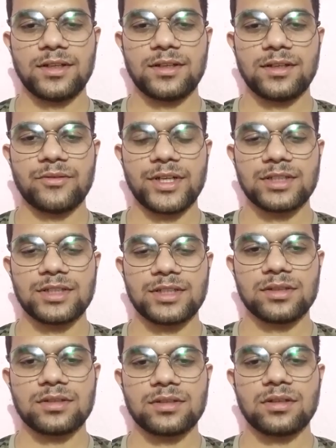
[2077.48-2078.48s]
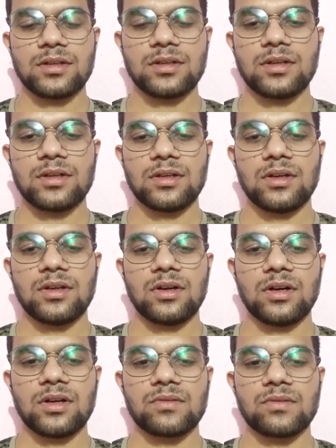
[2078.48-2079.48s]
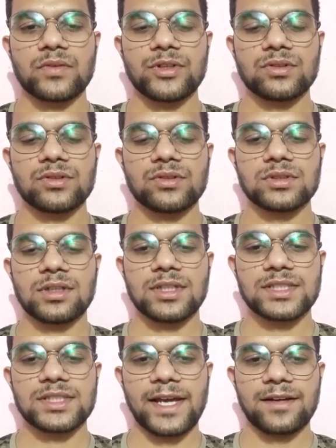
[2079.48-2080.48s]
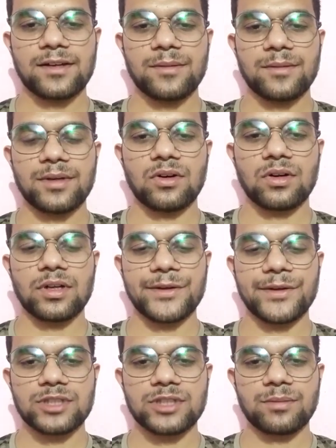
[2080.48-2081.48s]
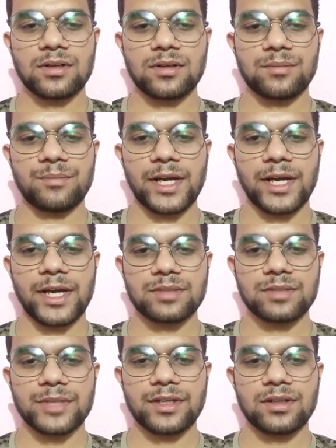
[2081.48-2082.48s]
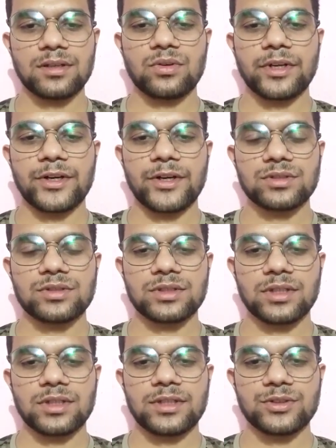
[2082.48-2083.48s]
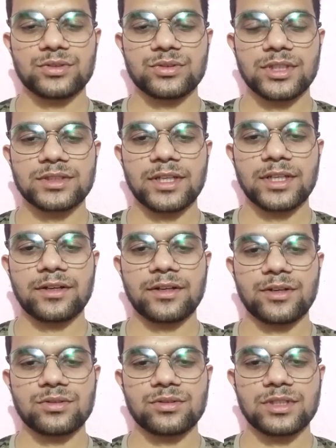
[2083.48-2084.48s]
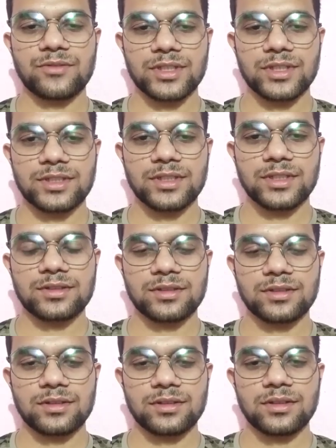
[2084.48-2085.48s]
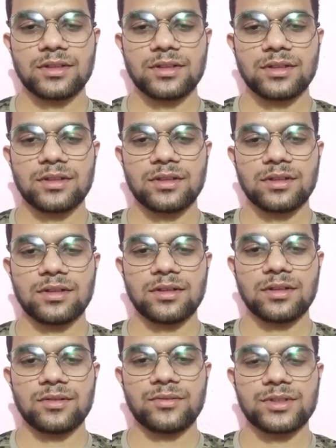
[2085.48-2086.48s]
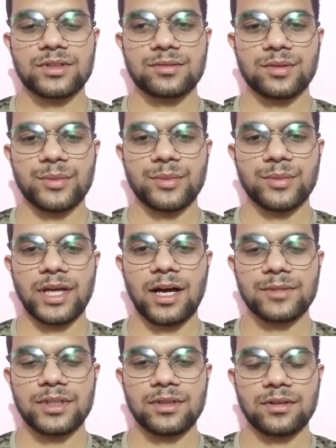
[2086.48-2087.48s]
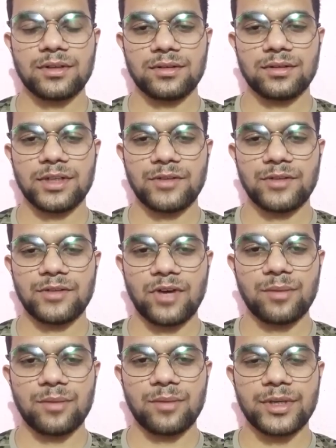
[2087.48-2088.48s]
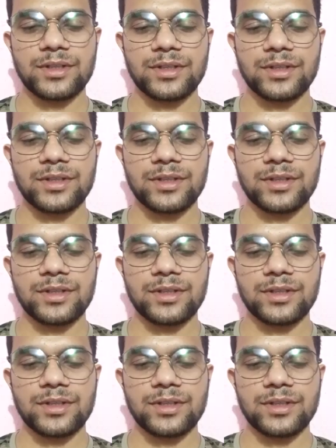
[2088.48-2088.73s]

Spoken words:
packaging materials to reduce its uses and reduce the wastage, which may harm the environment. Also use paper-based materials, which is biodegradable, or